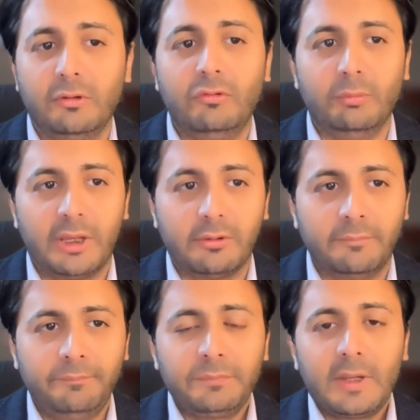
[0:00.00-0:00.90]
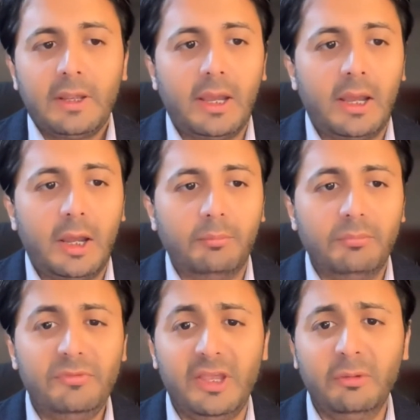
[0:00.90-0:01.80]
to do better.
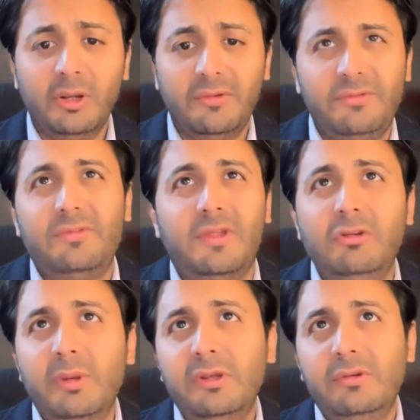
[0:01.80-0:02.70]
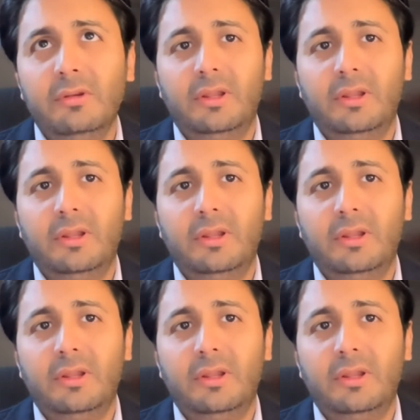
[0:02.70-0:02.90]
The other one is sentiment